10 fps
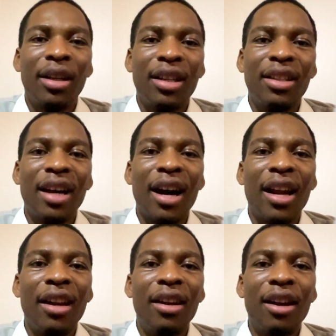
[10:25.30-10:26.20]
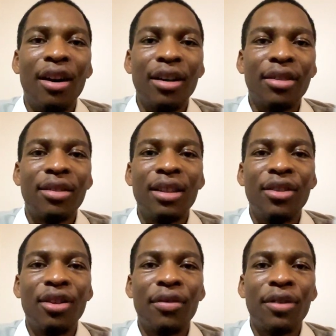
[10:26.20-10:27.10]
in a long
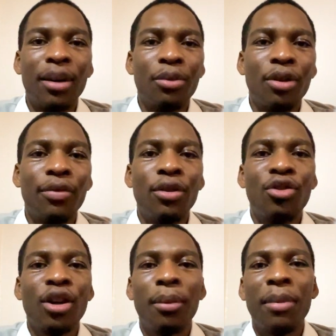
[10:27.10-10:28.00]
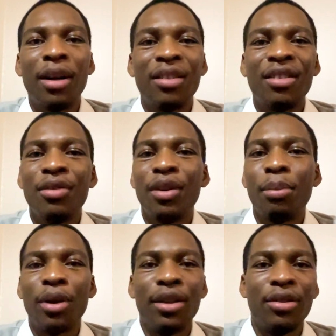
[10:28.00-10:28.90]
stage of time. So if you check back the silver
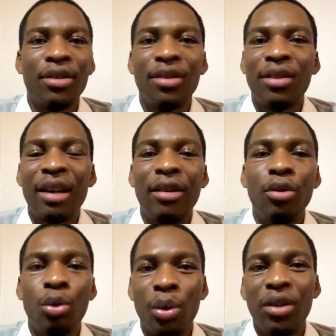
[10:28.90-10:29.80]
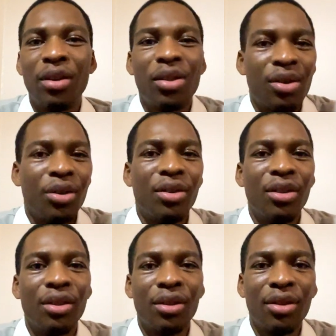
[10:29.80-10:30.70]
prices 10, 20, 30
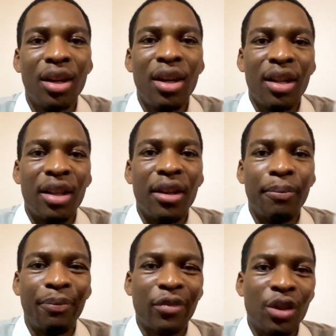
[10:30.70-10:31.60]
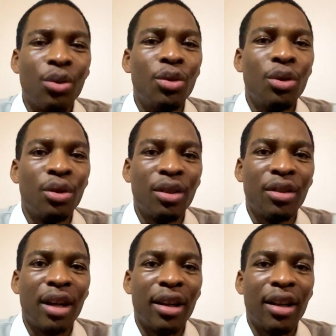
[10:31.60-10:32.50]
years, then you notice
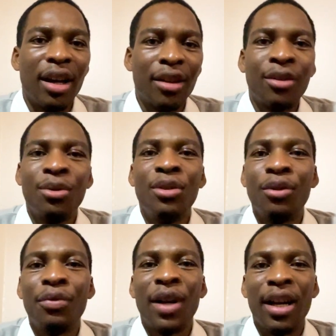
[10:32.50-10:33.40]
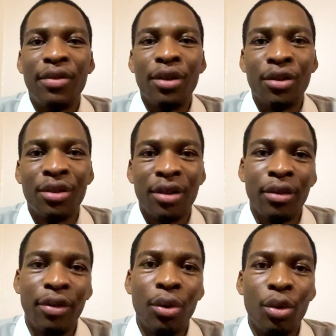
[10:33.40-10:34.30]
that the last 3 to 5 years
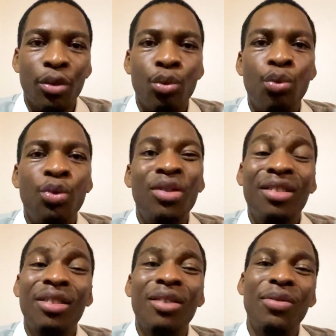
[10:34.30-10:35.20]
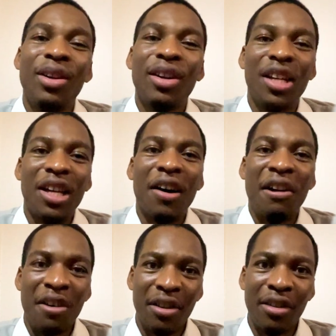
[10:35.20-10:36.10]
silver was severely
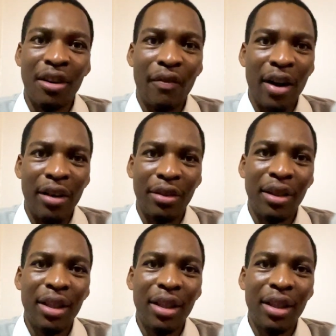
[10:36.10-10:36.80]
undervalued.